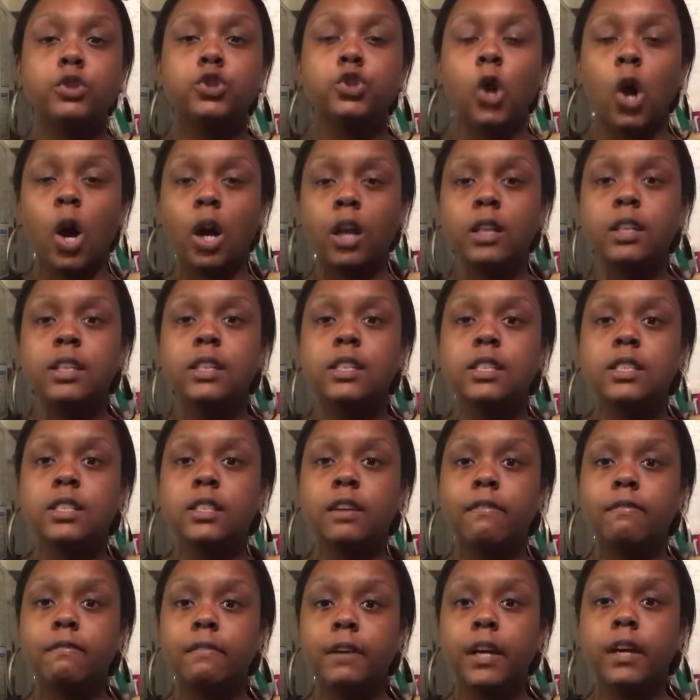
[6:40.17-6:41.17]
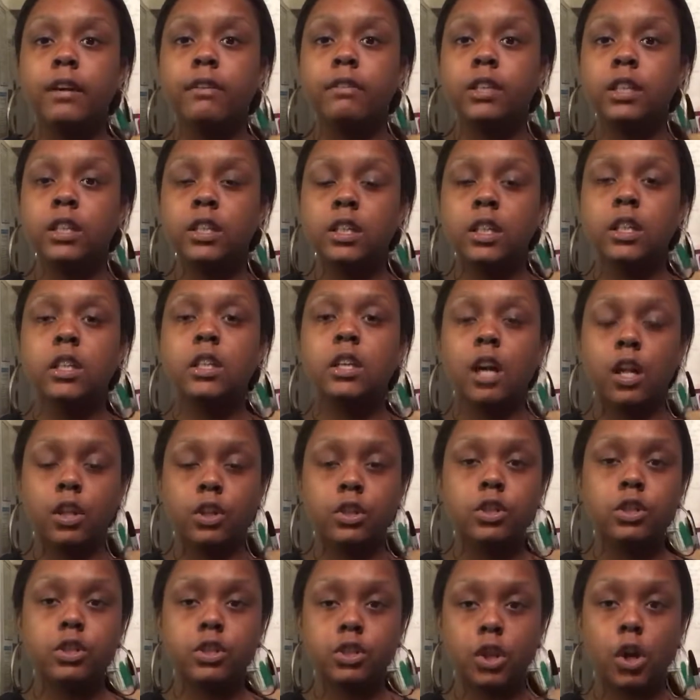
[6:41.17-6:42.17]
Chocolate is a very good
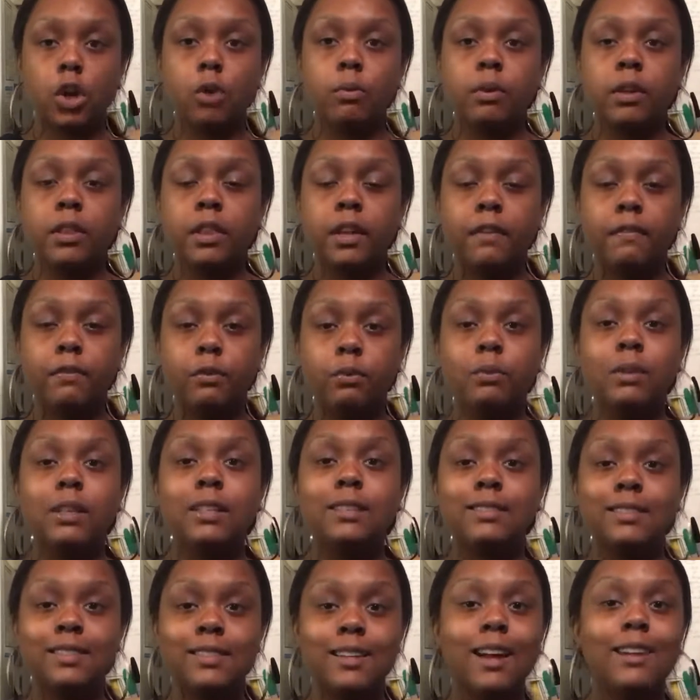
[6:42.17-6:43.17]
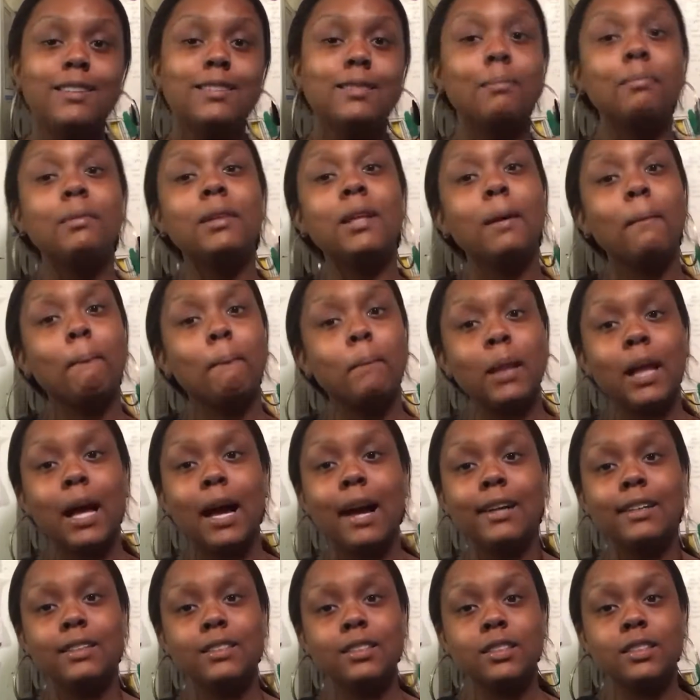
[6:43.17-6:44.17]
color to start with if you need to dye something
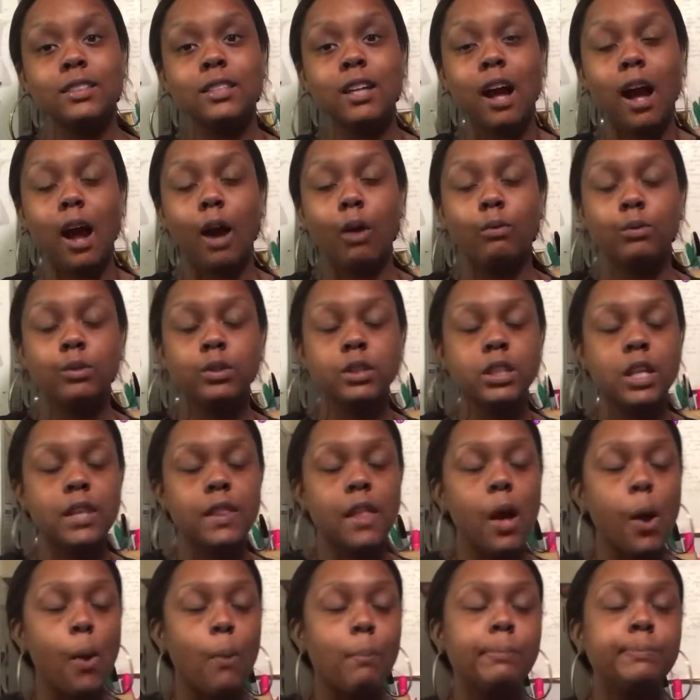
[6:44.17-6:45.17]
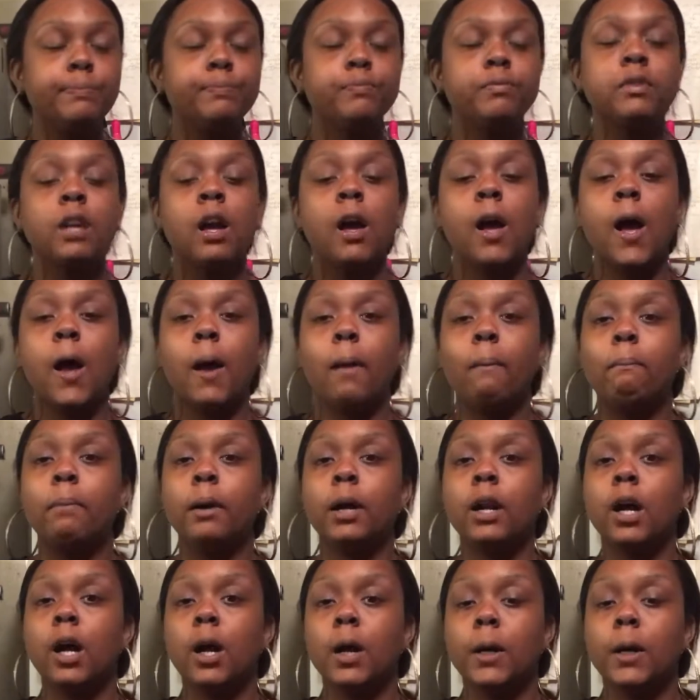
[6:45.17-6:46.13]
black. I will say that. But